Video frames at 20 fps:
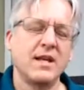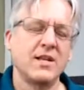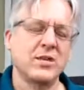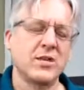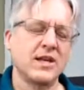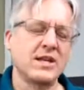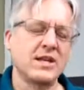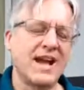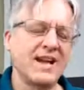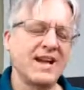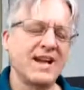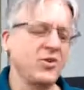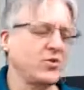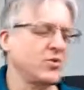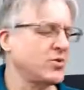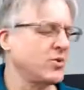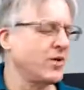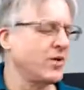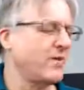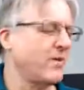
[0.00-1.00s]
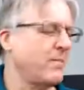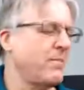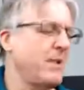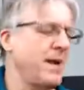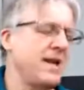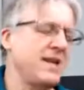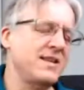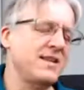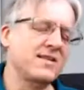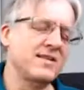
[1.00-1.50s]
So I kind of do sort of a
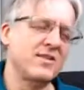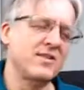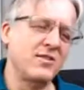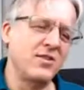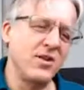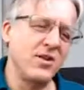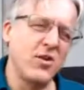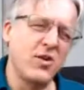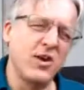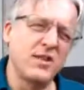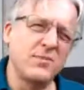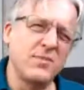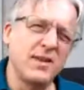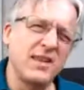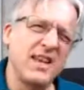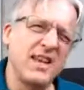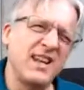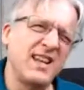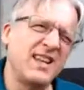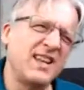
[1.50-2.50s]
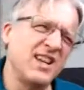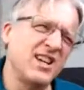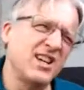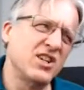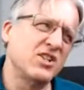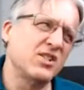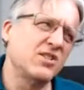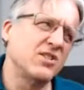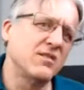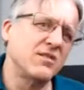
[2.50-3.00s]
bass note at the
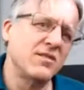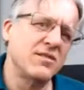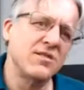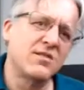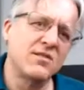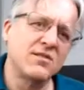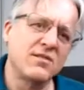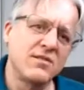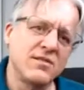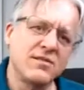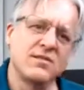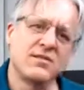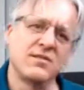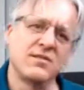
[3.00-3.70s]
beginning-ish. So